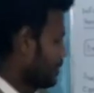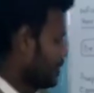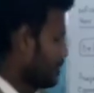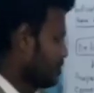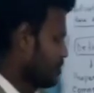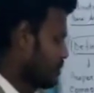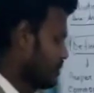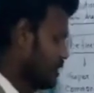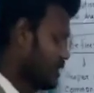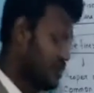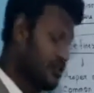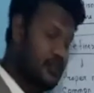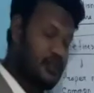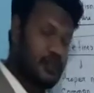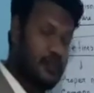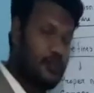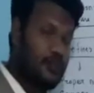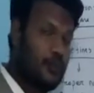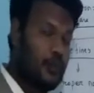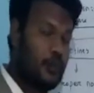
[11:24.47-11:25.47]
Courage.
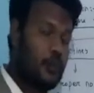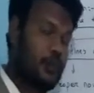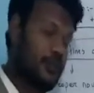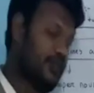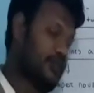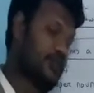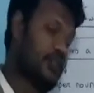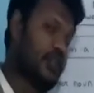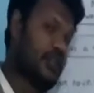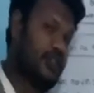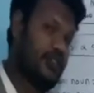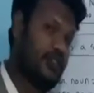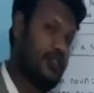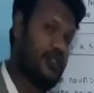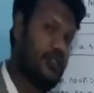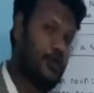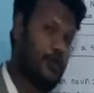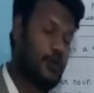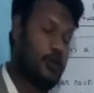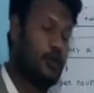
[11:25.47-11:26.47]
What is
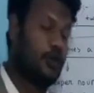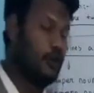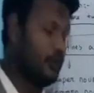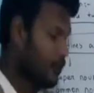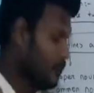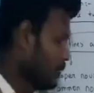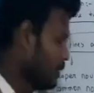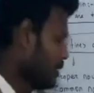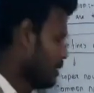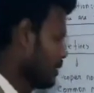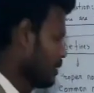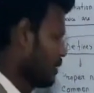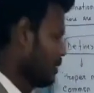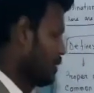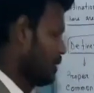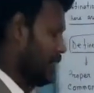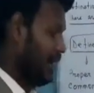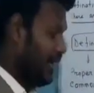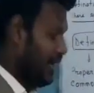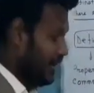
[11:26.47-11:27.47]
courage? You know.
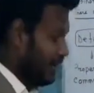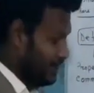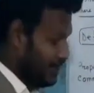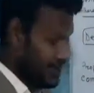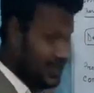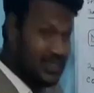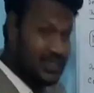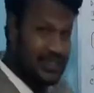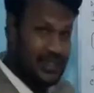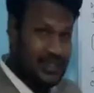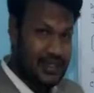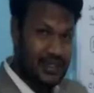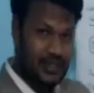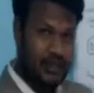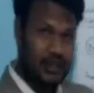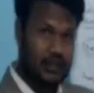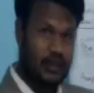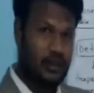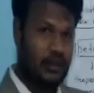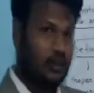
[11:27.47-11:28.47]
Kindness.
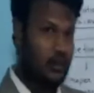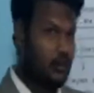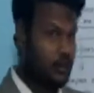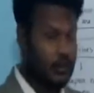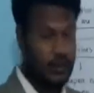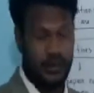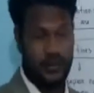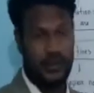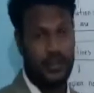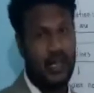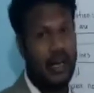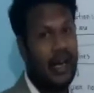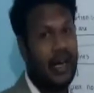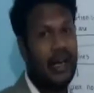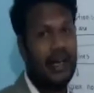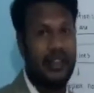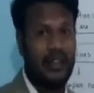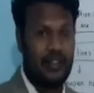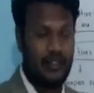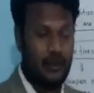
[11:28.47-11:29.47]
What is
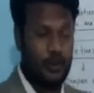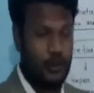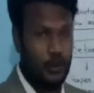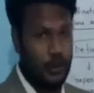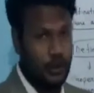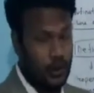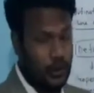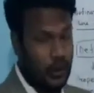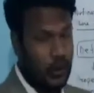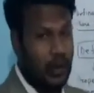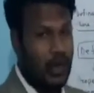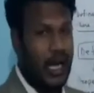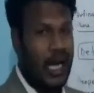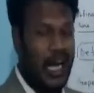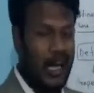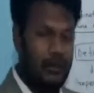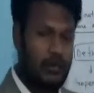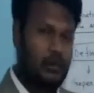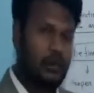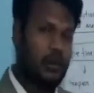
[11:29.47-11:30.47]
kindness? You know.
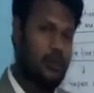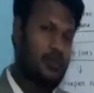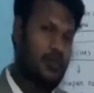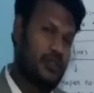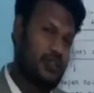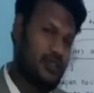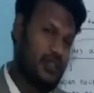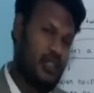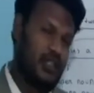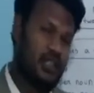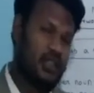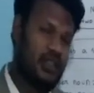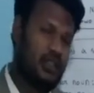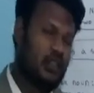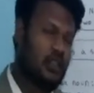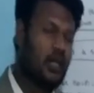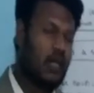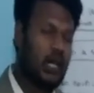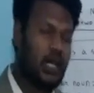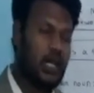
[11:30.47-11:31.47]
Have you ever seen the
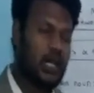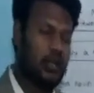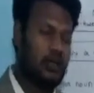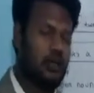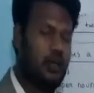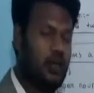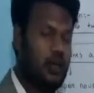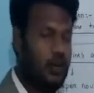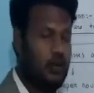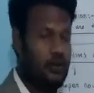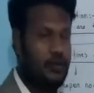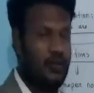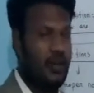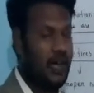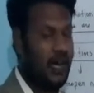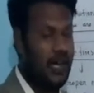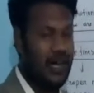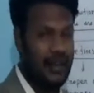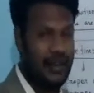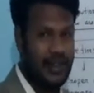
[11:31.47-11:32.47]
color of
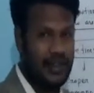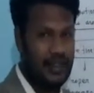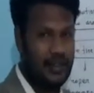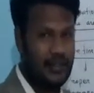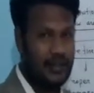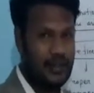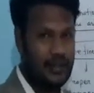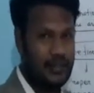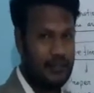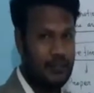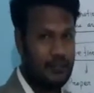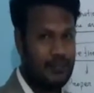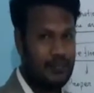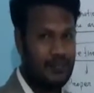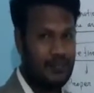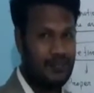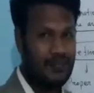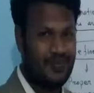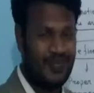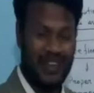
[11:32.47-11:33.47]
kindness?
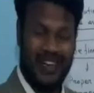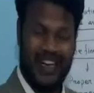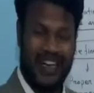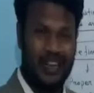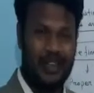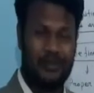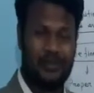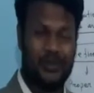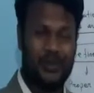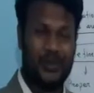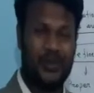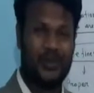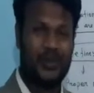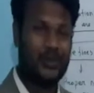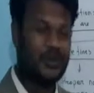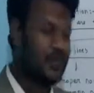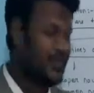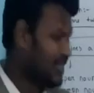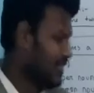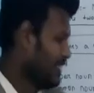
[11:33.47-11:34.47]
I have
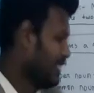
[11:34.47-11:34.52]
no.